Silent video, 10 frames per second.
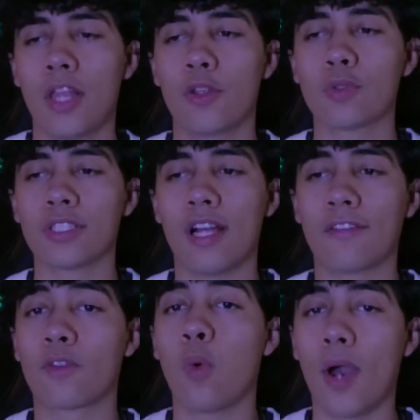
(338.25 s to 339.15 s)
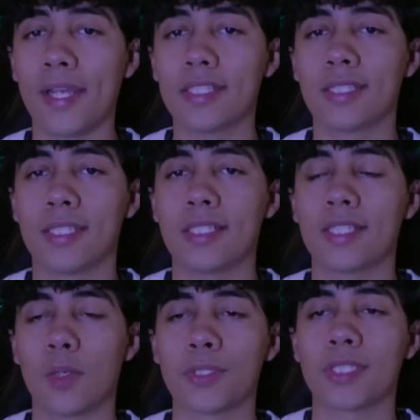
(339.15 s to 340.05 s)
There was a lot of quiet scenes,
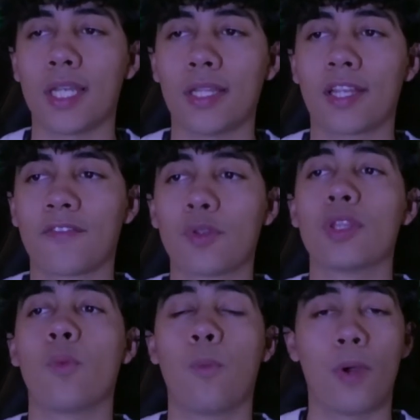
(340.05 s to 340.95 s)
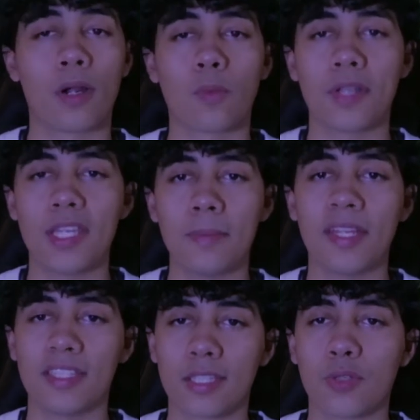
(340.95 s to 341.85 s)
I would say. Like for the part where he
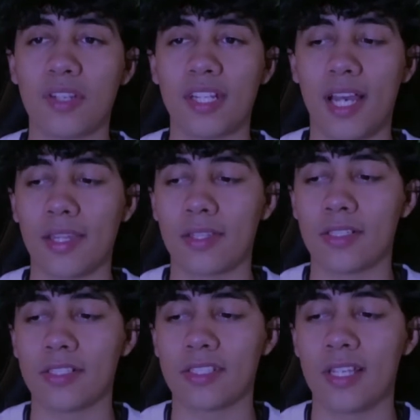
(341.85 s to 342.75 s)
meets the Green Knight, there's